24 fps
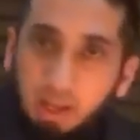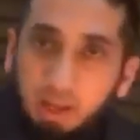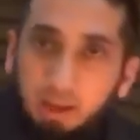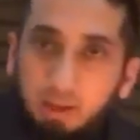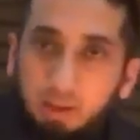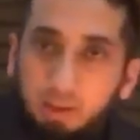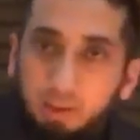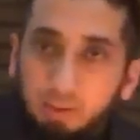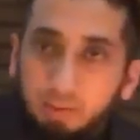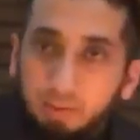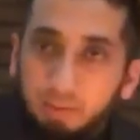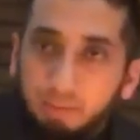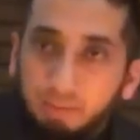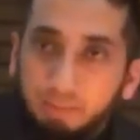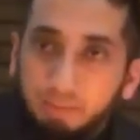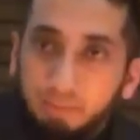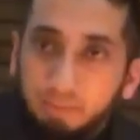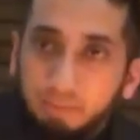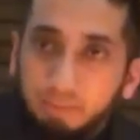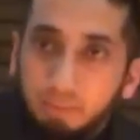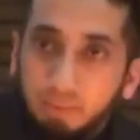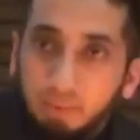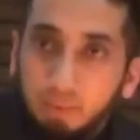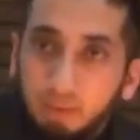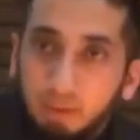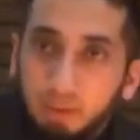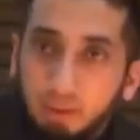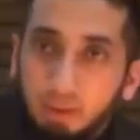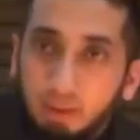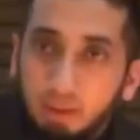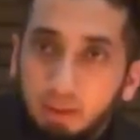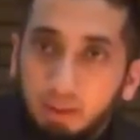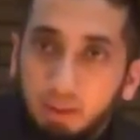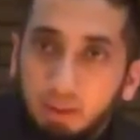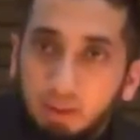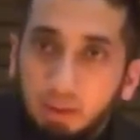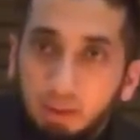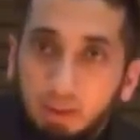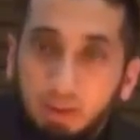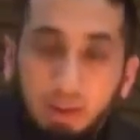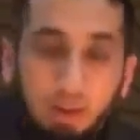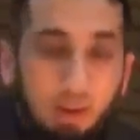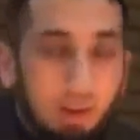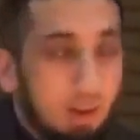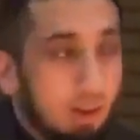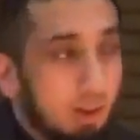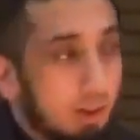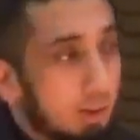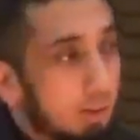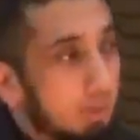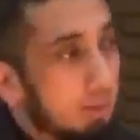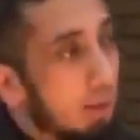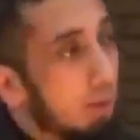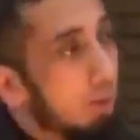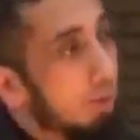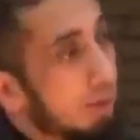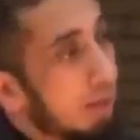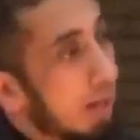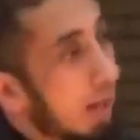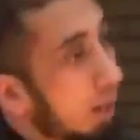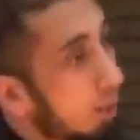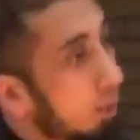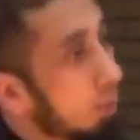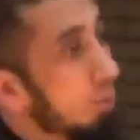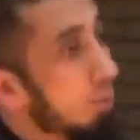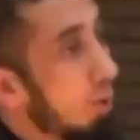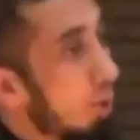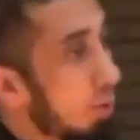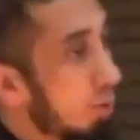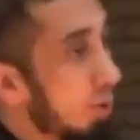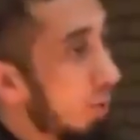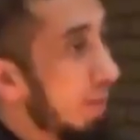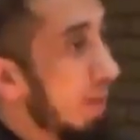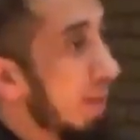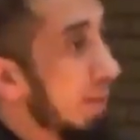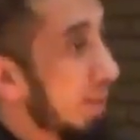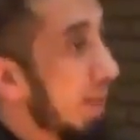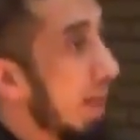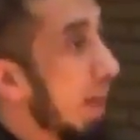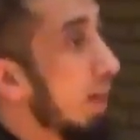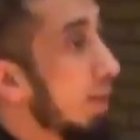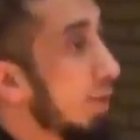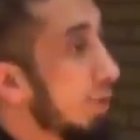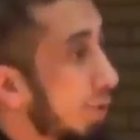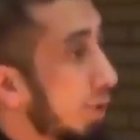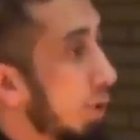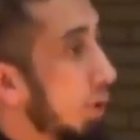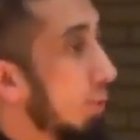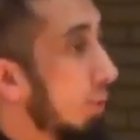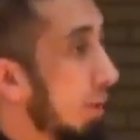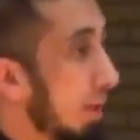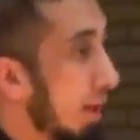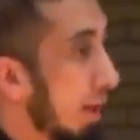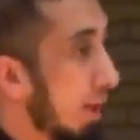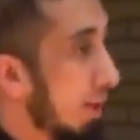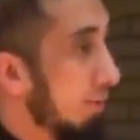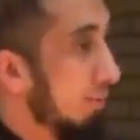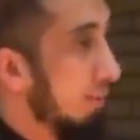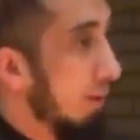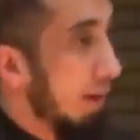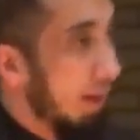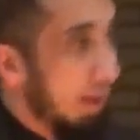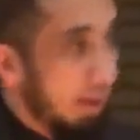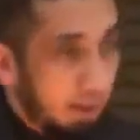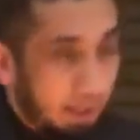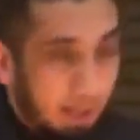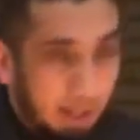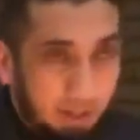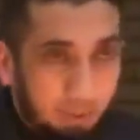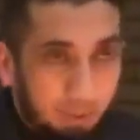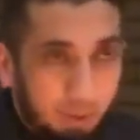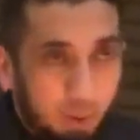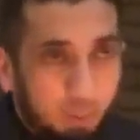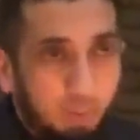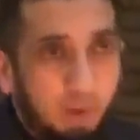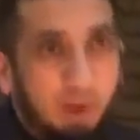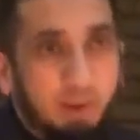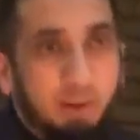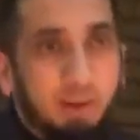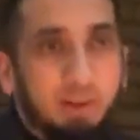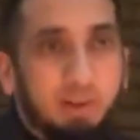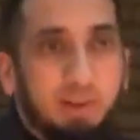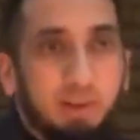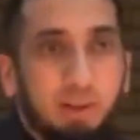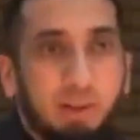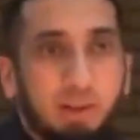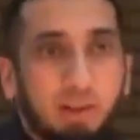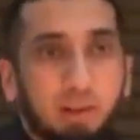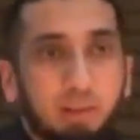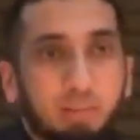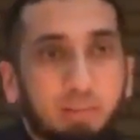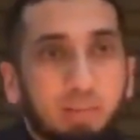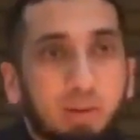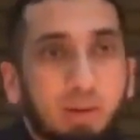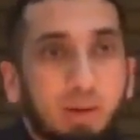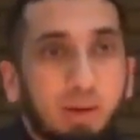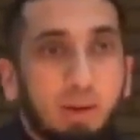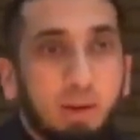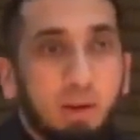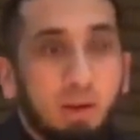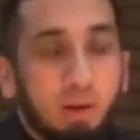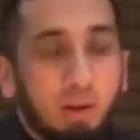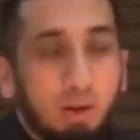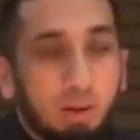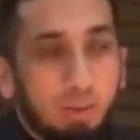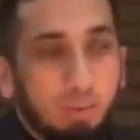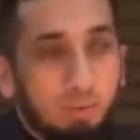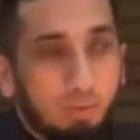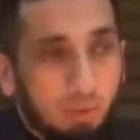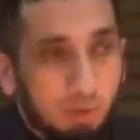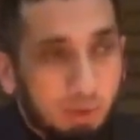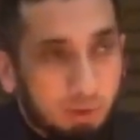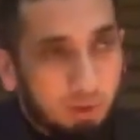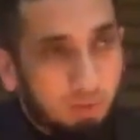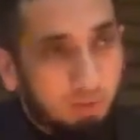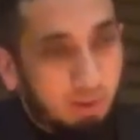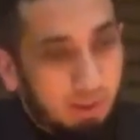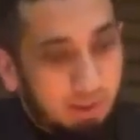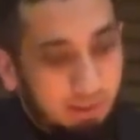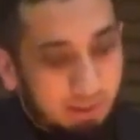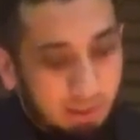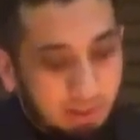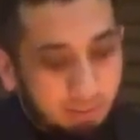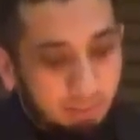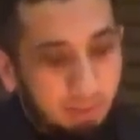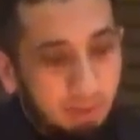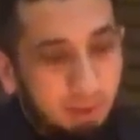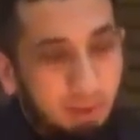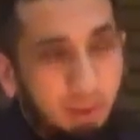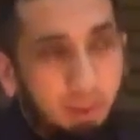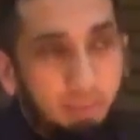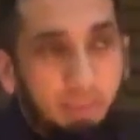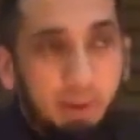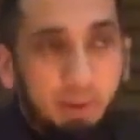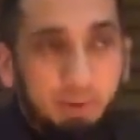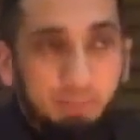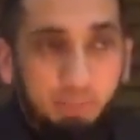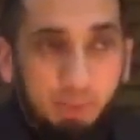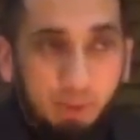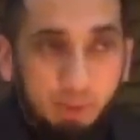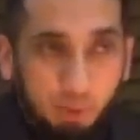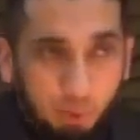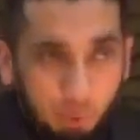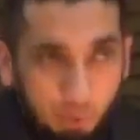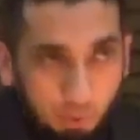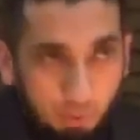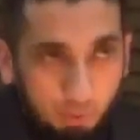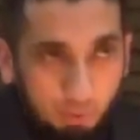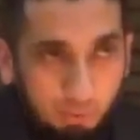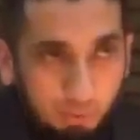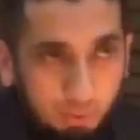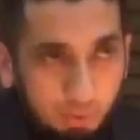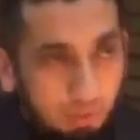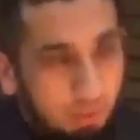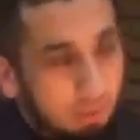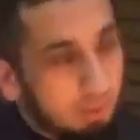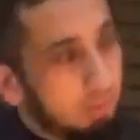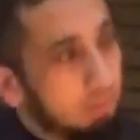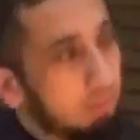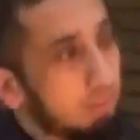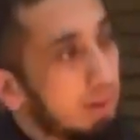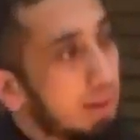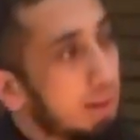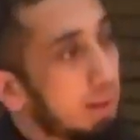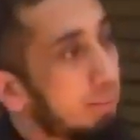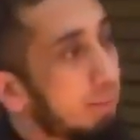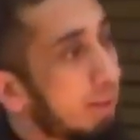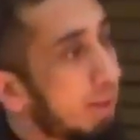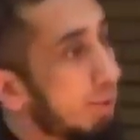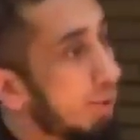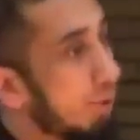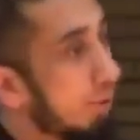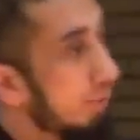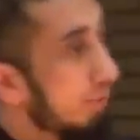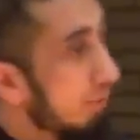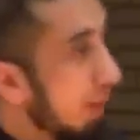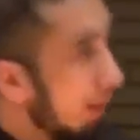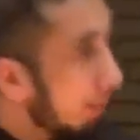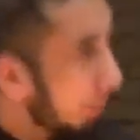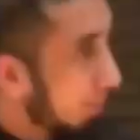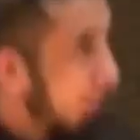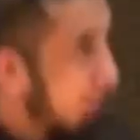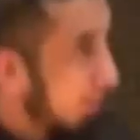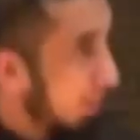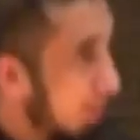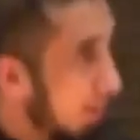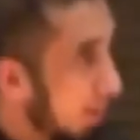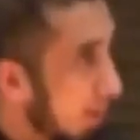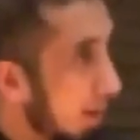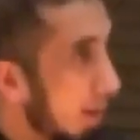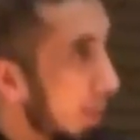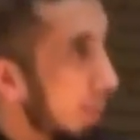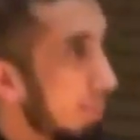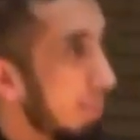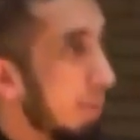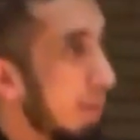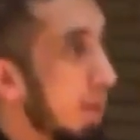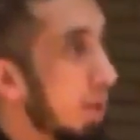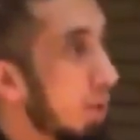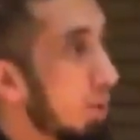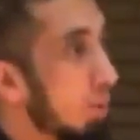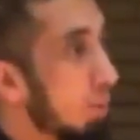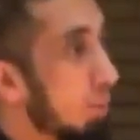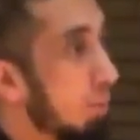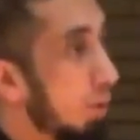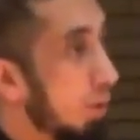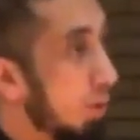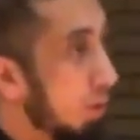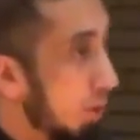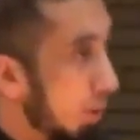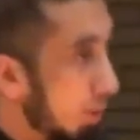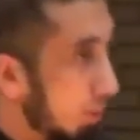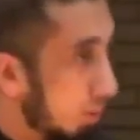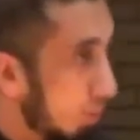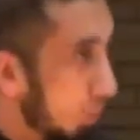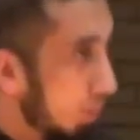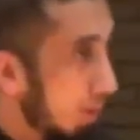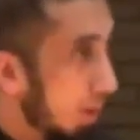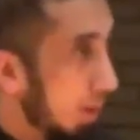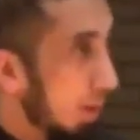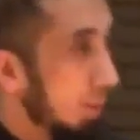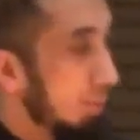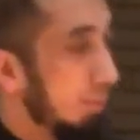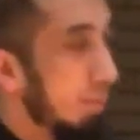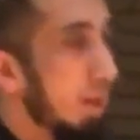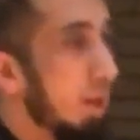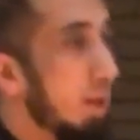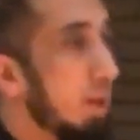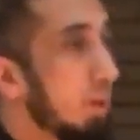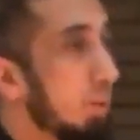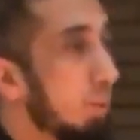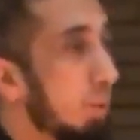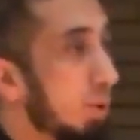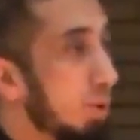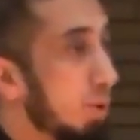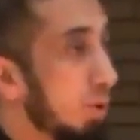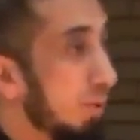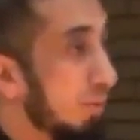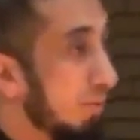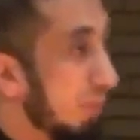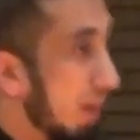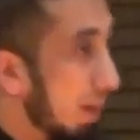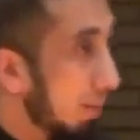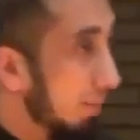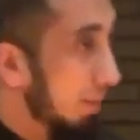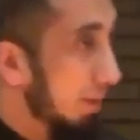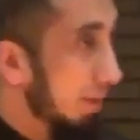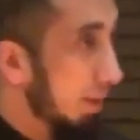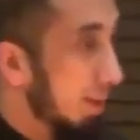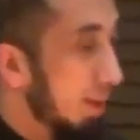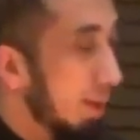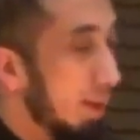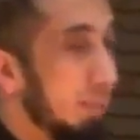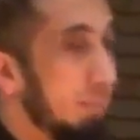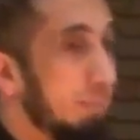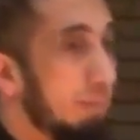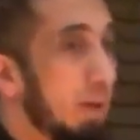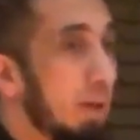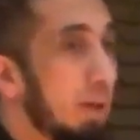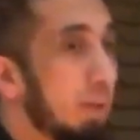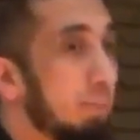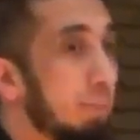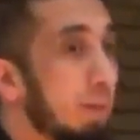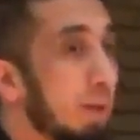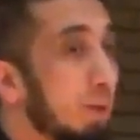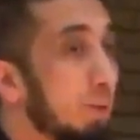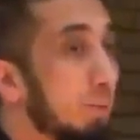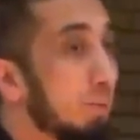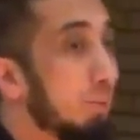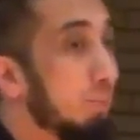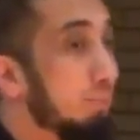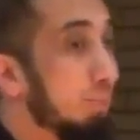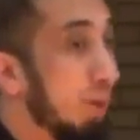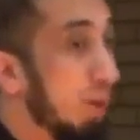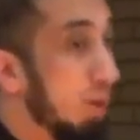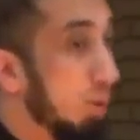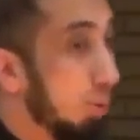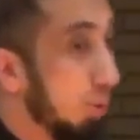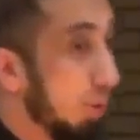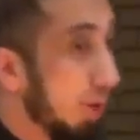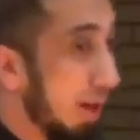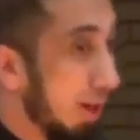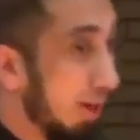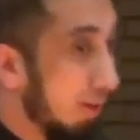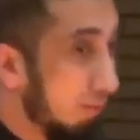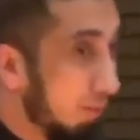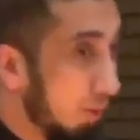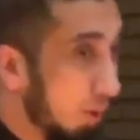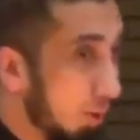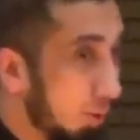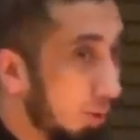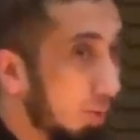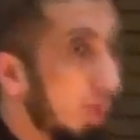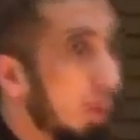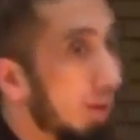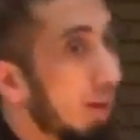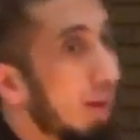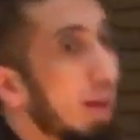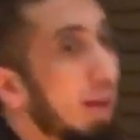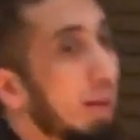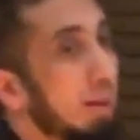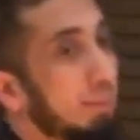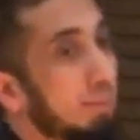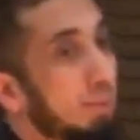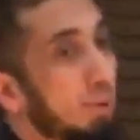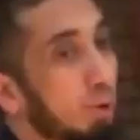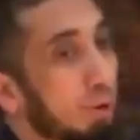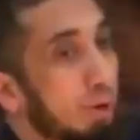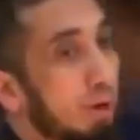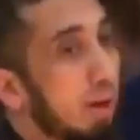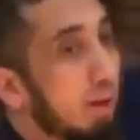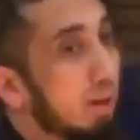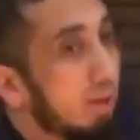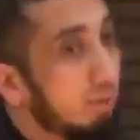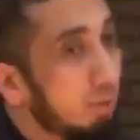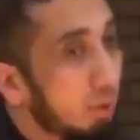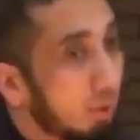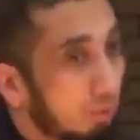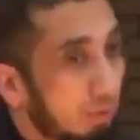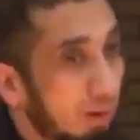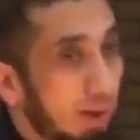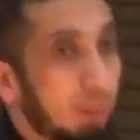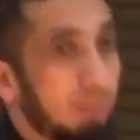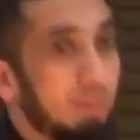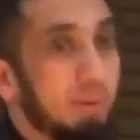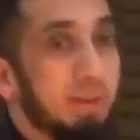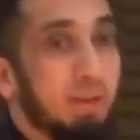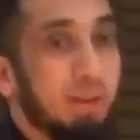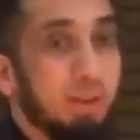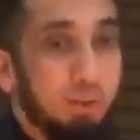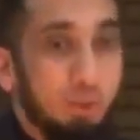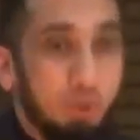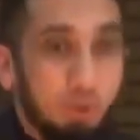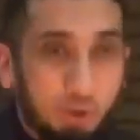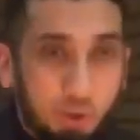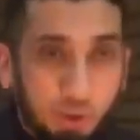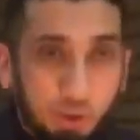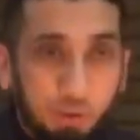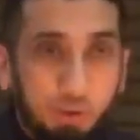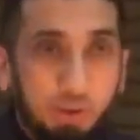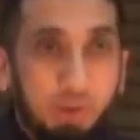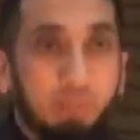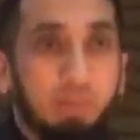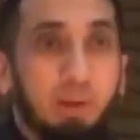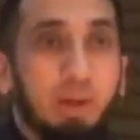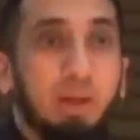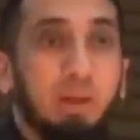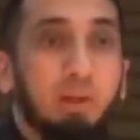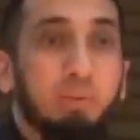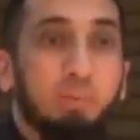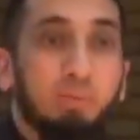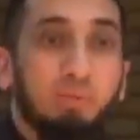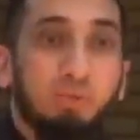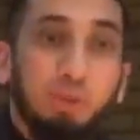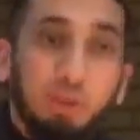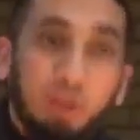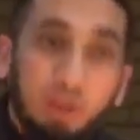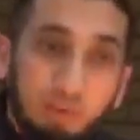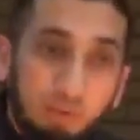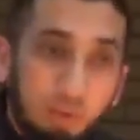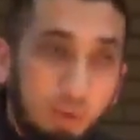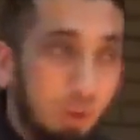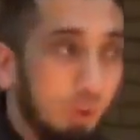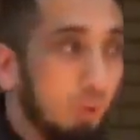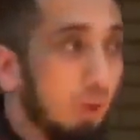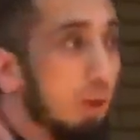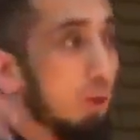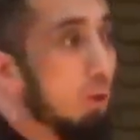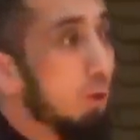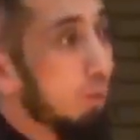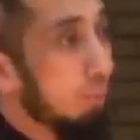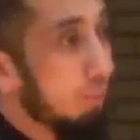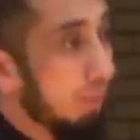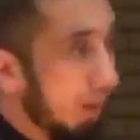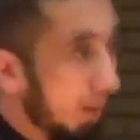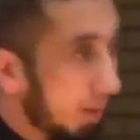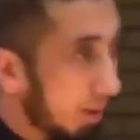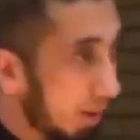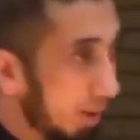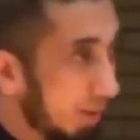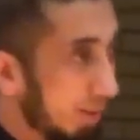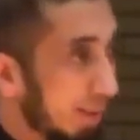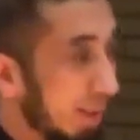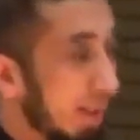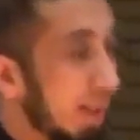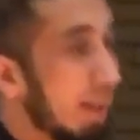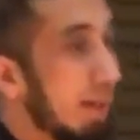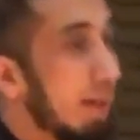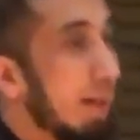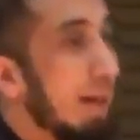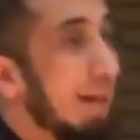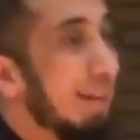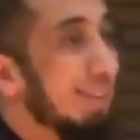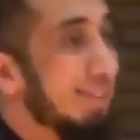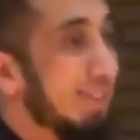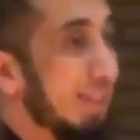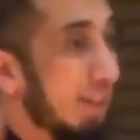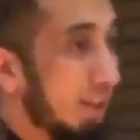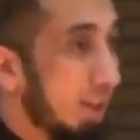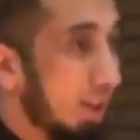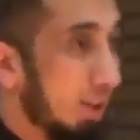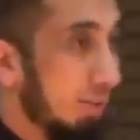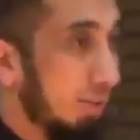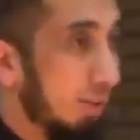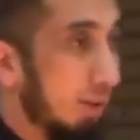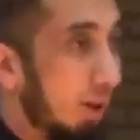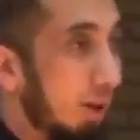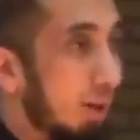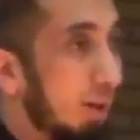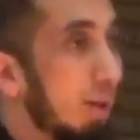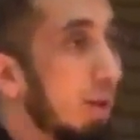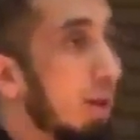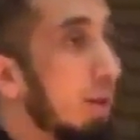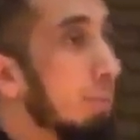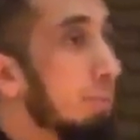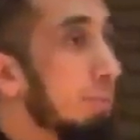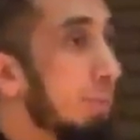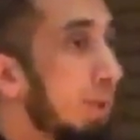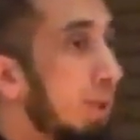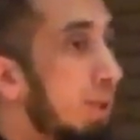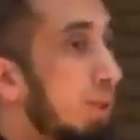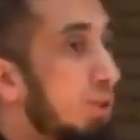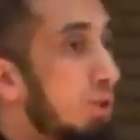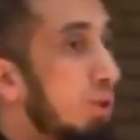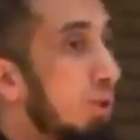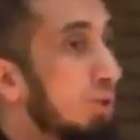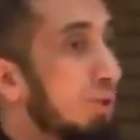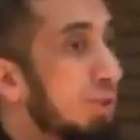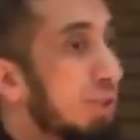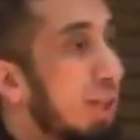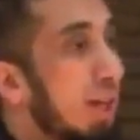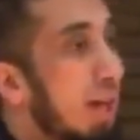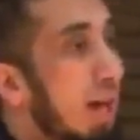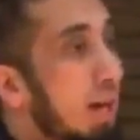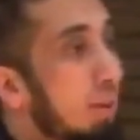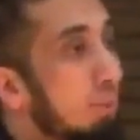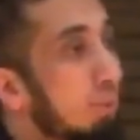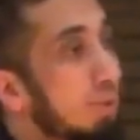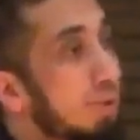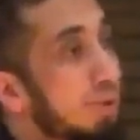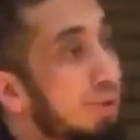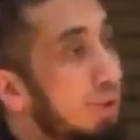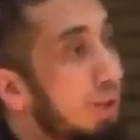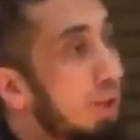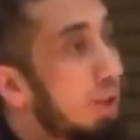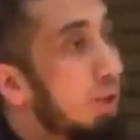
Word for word: say it. Now the guy who wrote to me and said, "I'll see you in hellfire," I responded to him. First of all, I said, "May Allah bless you. May He bless your family. May He reward you. May He reward your family. May He bring, bring good out of you and good out of your family and your children. May He forgive you and your parents. And second of all, please don't say, I will